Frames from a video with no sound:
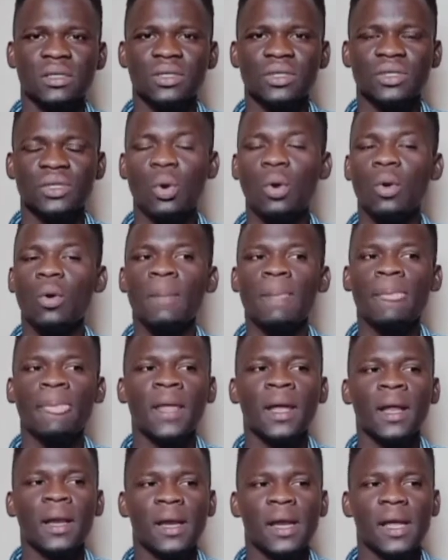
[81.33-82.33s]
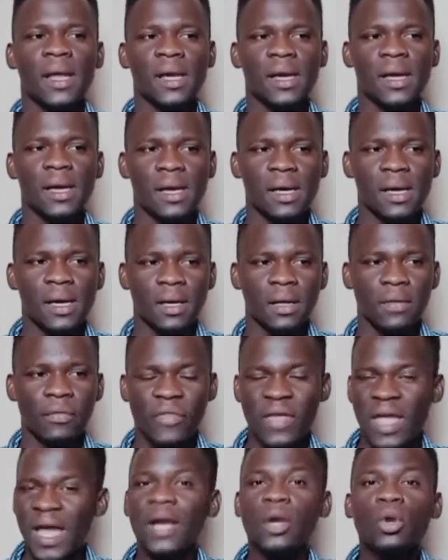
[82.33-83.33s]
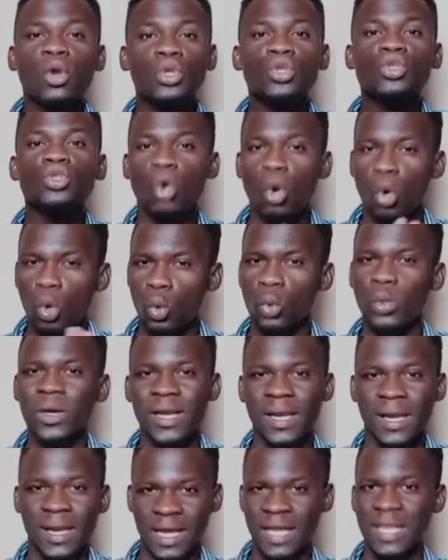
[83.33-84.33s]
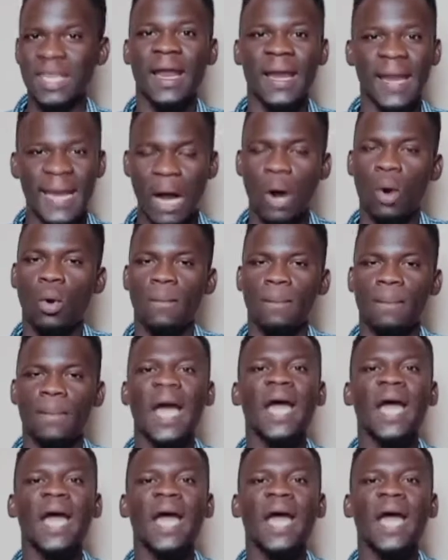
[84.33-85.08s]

So, like, they are doing so good in Kenya now.